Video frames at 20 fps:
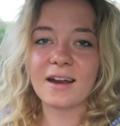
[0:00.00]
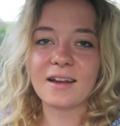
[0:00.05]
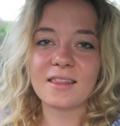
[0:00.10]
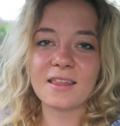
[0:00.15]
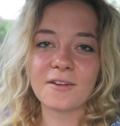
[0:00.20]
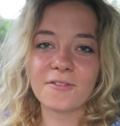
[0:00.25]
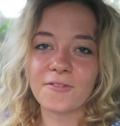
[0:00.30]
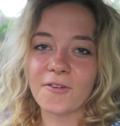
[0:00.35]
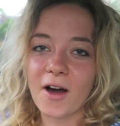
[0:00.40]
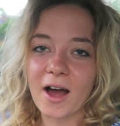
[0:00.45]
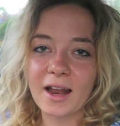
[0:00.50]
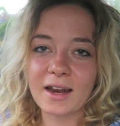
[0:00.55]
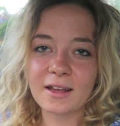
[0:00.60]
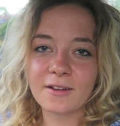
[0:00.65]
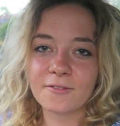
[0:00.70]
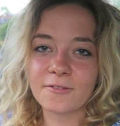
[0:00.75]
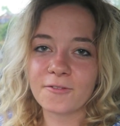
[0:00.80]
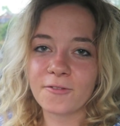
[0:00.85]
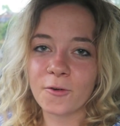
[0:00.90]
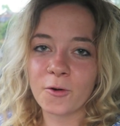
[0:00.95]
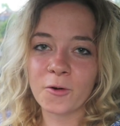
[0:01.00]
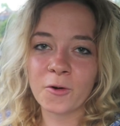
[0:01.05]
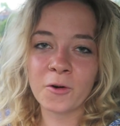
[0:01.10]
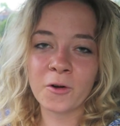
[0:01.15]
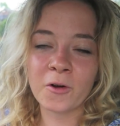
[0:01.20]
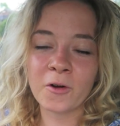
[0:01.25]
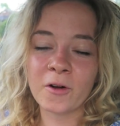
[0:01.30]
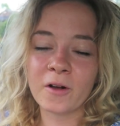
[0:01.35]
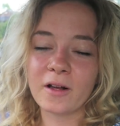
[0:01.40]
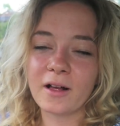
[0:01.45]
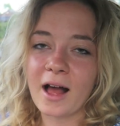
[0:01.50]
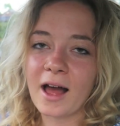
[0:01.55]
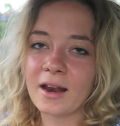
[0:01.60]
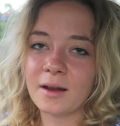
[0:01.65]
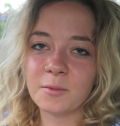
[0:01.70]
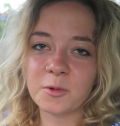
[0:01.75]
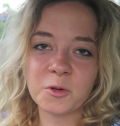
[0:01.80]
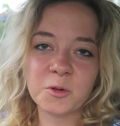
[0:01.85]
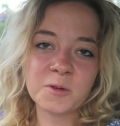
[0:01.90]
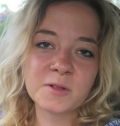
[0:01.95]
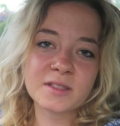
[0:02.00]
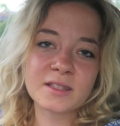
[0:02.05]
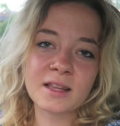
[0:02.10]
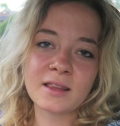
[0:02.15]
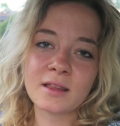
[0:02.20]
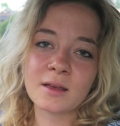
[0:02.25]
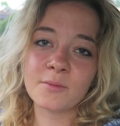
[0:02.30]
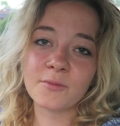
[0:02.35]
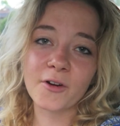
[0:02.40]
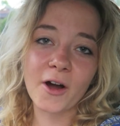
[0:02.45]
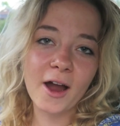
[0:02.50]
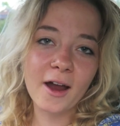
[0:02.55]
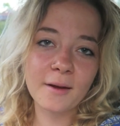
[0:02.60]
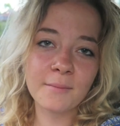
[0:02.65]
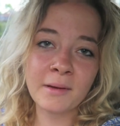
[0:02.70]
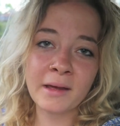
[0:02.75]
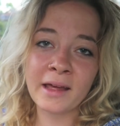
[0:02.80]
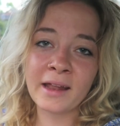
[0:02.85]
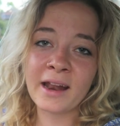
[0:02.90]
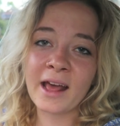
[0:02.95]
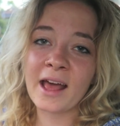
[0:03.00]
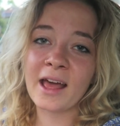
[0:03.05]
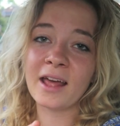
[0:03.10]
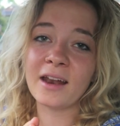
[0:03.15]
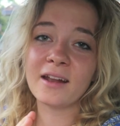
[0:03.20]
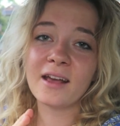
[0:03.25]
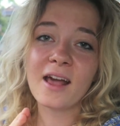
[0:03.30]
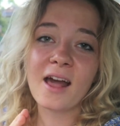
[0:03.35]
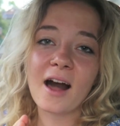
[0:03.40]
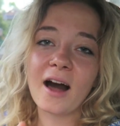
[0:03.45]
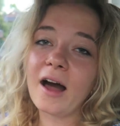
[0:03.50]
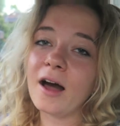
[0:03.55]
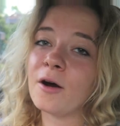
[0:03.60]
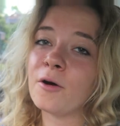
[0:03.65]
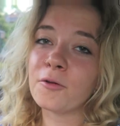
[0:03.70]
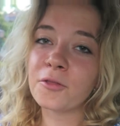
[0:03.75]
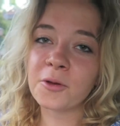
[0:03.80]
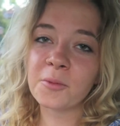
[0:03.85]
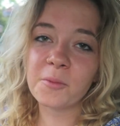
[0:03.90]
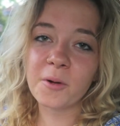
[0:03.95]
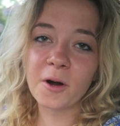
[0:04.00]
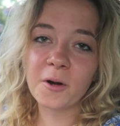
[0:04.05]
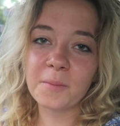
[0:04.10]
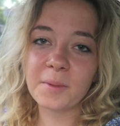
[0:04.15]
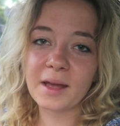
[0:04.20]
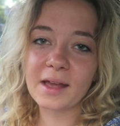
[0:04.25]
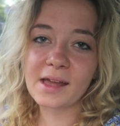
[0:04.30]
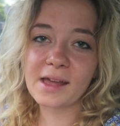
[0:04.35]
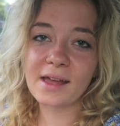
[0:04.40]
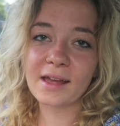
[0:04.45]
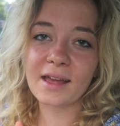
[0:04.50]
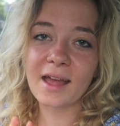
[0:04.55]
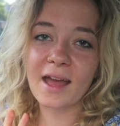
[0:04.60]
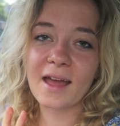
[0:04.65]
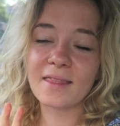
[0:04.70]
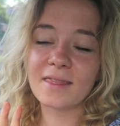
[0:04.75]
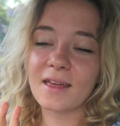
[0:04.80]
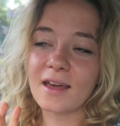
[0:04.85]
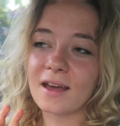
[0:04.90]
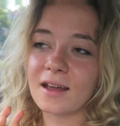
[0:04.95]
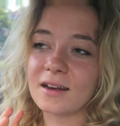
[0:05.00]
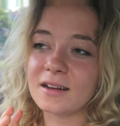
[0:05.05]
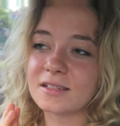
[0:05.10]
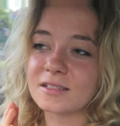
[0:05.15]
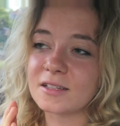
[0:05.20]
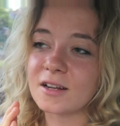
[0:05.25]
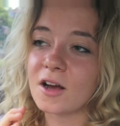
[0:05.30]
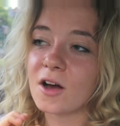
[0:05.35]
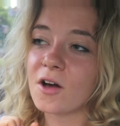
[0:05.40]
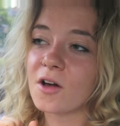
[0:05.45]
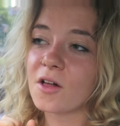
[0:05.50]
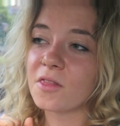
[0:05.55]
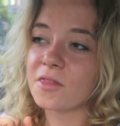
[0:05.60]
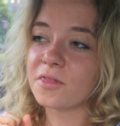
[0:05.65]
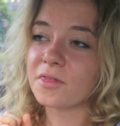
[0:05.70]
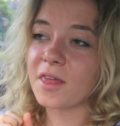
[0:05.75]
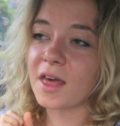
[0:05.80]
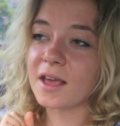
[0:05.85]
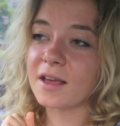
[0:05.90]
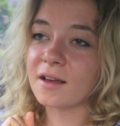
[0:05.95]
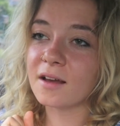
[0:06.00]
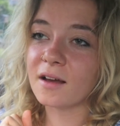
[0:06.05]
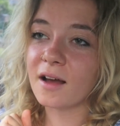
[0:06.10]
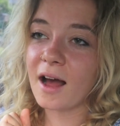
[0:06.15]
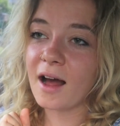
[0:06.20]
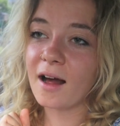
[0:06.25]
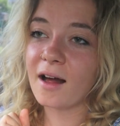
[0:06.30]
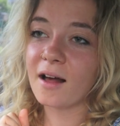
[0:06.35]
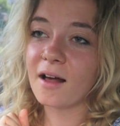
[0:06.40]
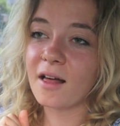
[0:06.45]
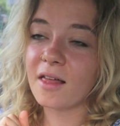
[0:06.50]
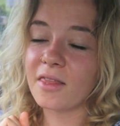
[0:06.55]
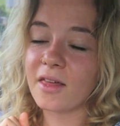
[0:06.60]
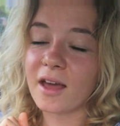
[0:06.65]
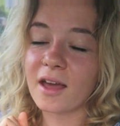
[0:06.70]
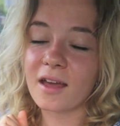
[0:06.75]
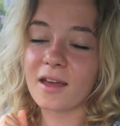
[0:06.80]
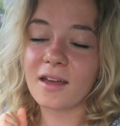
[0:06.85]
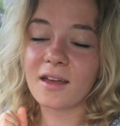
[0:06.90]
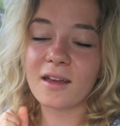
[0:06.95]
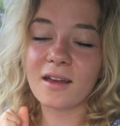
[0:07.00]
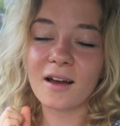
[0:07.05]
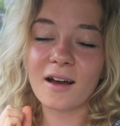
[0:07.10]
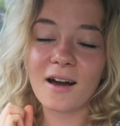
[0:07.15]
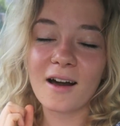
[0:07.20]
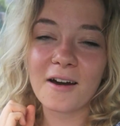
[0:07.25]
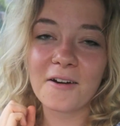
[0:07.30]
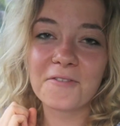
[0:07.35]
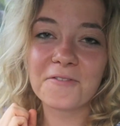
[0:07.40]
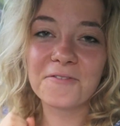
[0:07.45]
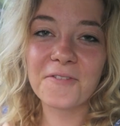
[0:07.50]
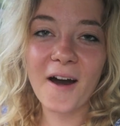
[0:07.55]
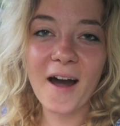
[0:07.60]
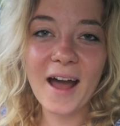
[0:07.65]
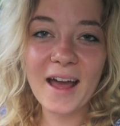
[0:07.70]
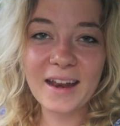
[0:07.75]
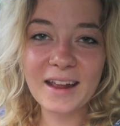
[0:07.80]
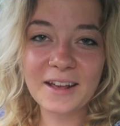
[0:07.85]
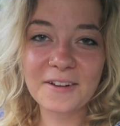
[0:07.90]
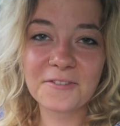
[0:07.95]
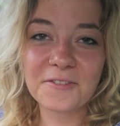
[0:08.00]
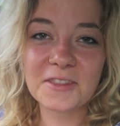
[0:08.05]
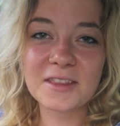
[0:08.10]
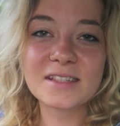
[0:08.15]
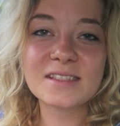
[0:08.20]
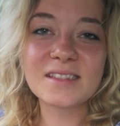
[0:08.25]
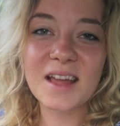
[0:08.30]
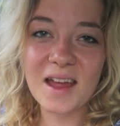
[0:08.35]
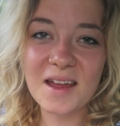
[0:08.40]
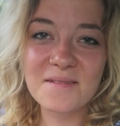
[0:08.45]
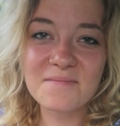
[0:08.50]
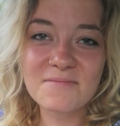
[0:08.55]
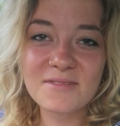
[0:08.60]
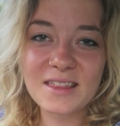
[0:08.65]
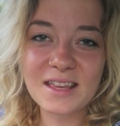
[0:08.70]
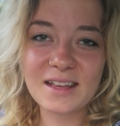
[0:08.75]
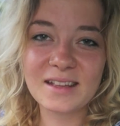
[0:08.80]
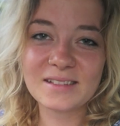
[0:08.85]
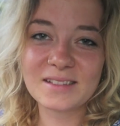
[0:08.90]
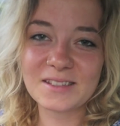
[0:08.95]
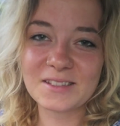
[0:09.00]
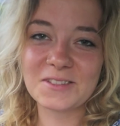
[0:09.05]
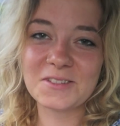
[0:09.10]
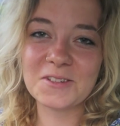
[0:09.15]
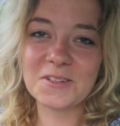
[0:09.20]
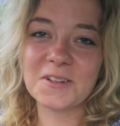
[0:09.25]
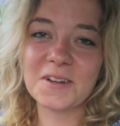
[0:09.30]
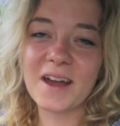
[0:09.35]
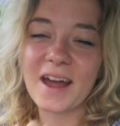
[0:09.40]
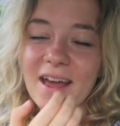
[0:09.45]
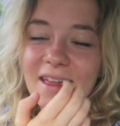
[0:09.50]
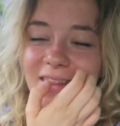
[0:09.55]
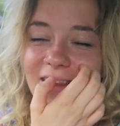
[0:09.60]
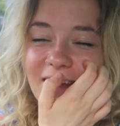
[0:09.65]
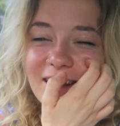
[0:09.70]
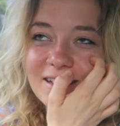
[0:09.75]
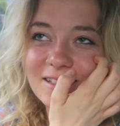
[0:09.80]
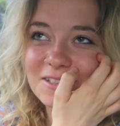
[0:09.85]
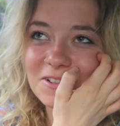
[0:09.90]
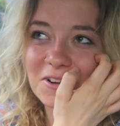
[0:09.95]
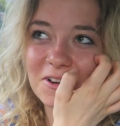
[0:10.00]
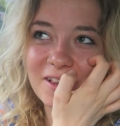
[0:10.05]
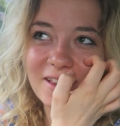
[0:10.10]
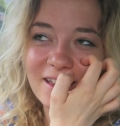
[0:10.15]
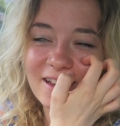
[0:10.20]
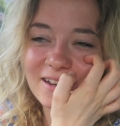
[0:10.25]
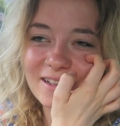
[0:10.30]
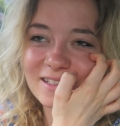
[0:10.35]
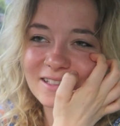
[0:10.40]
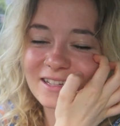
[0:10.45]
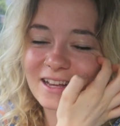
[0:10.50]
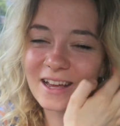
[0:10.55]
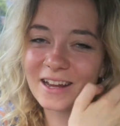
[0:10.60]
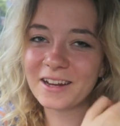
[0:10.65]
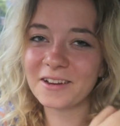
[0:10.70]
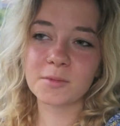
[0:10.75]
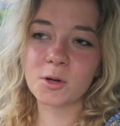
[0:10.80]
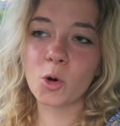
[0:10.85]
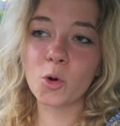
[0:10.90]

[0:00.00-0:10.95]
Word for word: and they're fighting for animals and the environment and our health and well-being, and they're just they they are fighting for the same things as you, and they just totally understand it.